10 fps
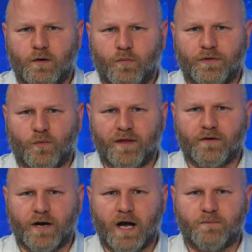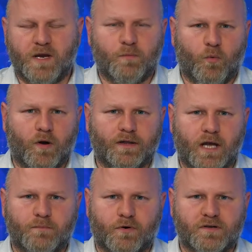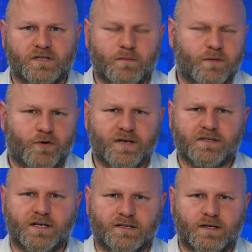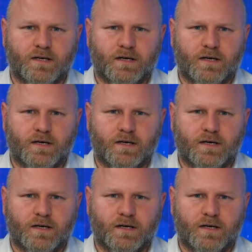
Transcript: with whether or not people want that person to be president.